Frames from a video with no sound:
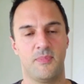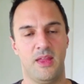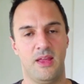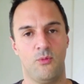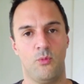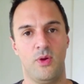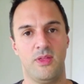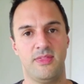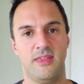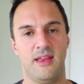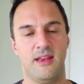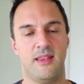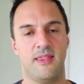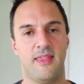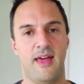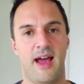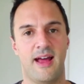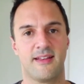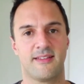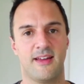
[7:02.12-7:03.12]
within
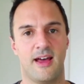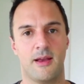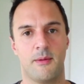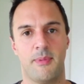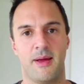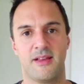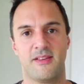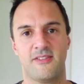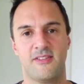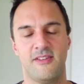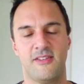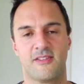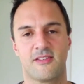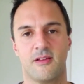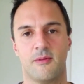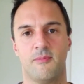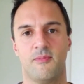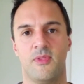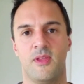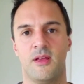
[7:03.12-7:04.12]
that database
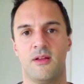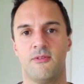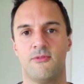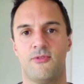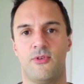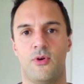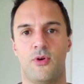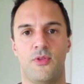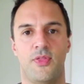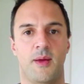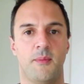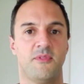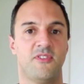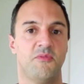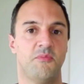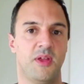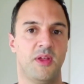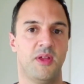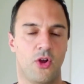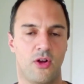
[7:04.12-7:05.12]
system for them to
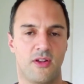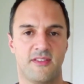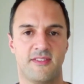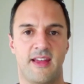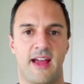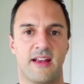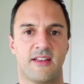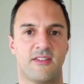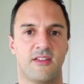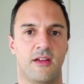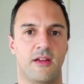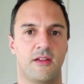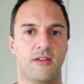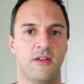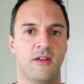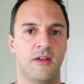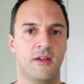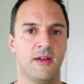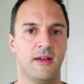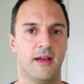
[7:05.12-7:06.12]
be contacted,
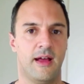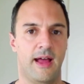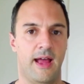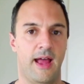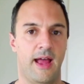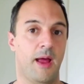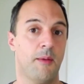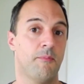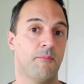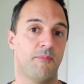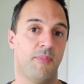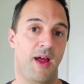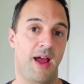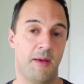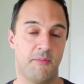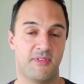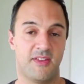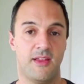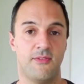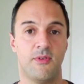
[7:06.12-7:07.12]
and
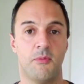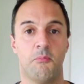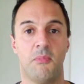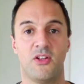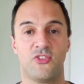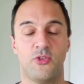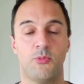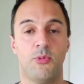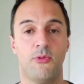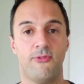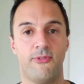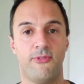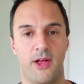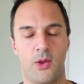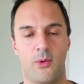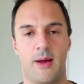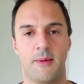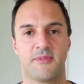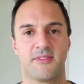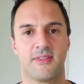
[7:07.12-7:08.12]
perhaps even multiple
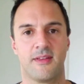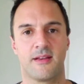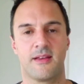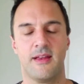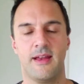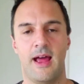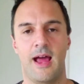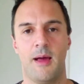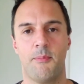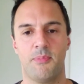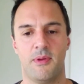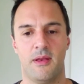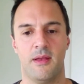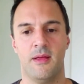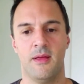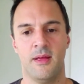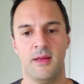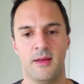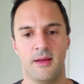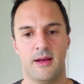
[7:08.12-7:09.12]
follow-ups that can happen.
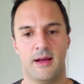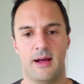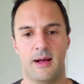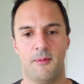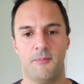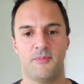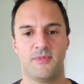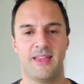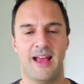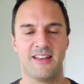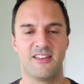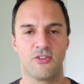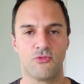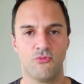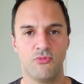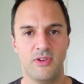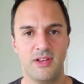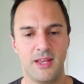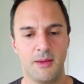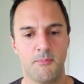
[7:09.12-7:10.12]
That's a
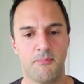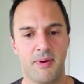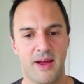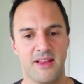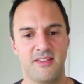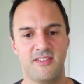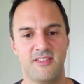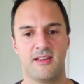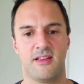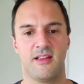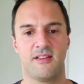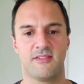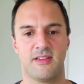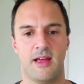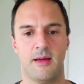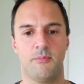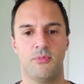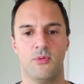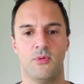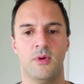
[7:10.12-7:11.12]
really basic
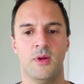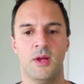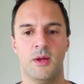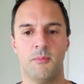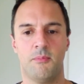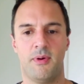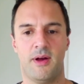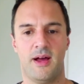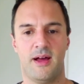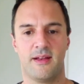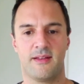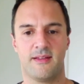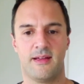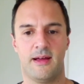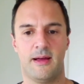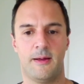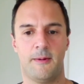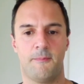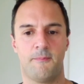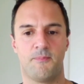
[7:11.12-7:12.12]
example, but
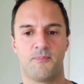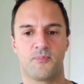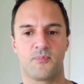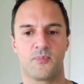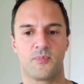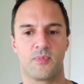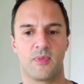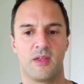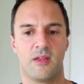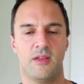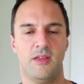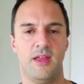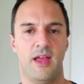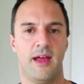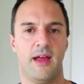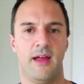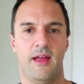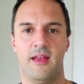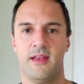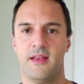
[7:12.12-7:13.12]

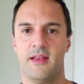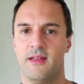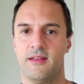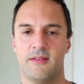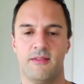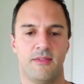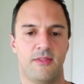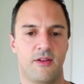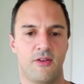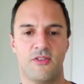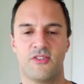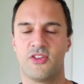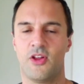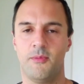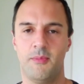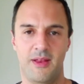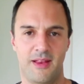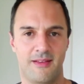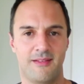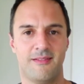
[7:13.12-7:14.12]
there are so
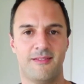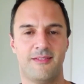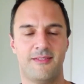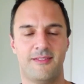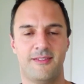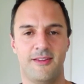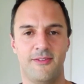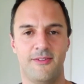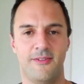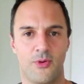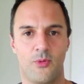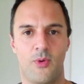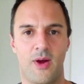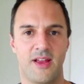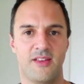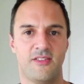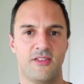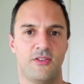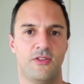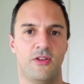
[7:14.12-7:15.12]
many different
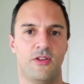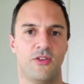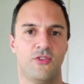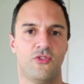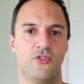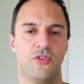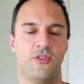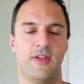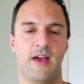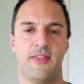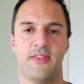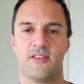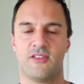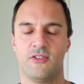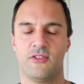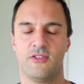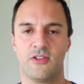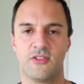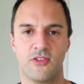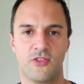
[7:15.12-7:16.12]
ways that you can do that. There's
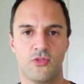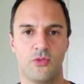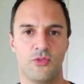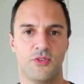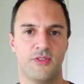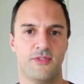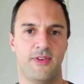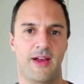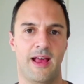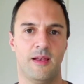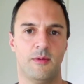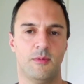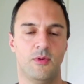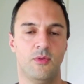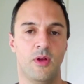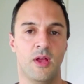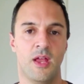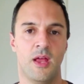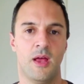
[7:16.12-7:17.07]
lots of tools available.